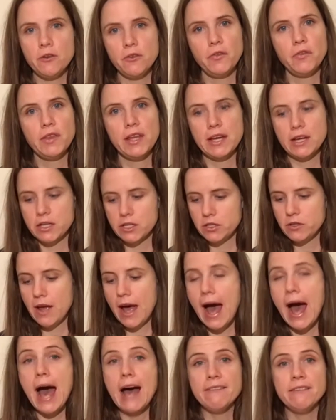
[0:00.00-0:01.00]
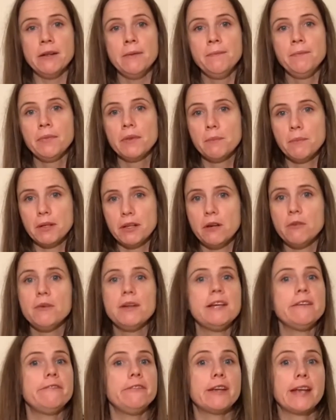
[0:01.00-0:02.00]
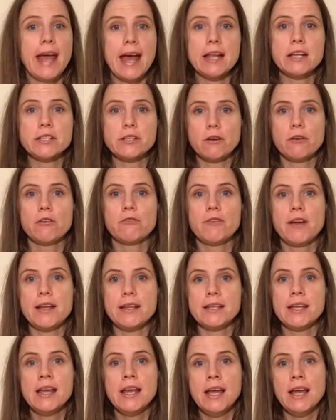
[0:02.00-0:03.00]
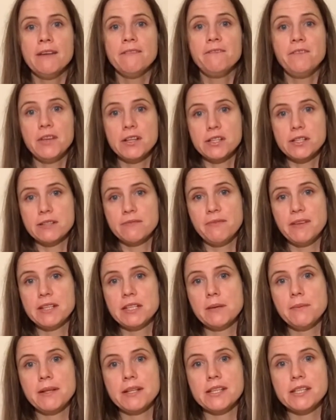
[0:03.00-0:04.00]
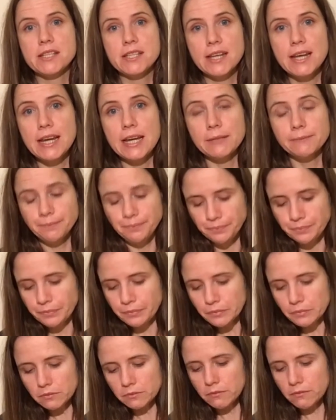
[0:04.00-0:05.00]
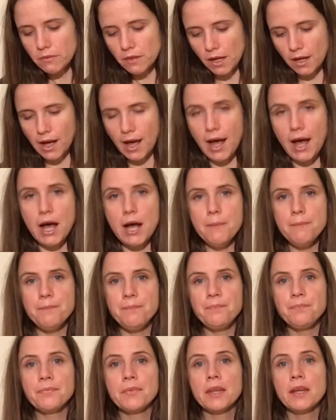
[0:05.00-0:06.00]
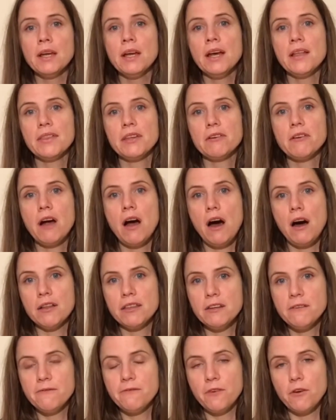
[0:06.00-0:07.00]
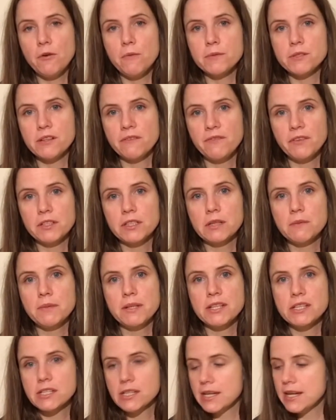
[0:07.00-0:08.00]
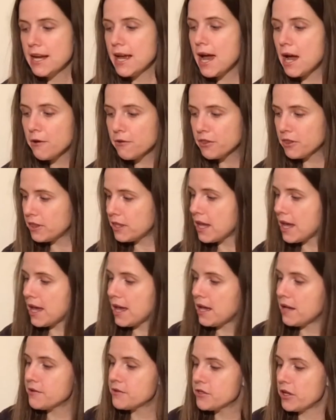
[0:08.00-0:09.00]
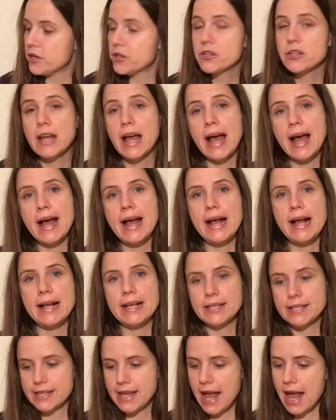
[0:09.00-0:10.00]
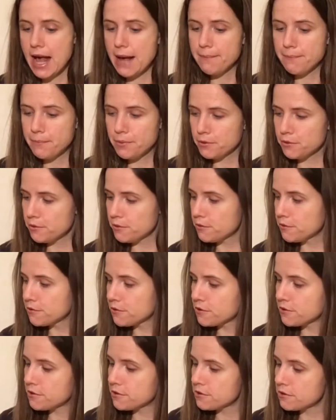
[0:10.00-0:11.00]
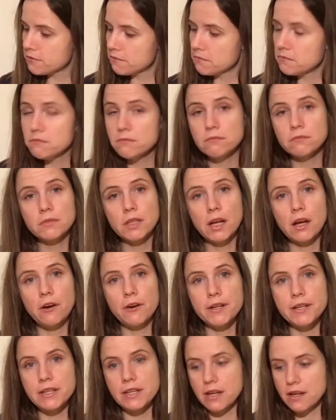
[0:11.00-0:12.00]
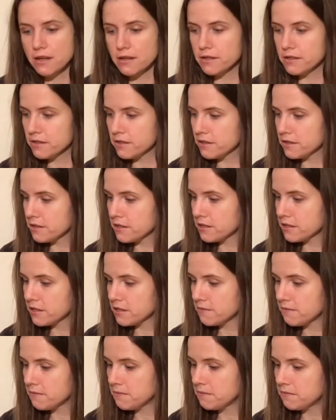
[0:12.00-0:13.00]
good thing to have, but only if you can tolerate vitamin C. There are other forms of vitamin C out there, such as apples, onions,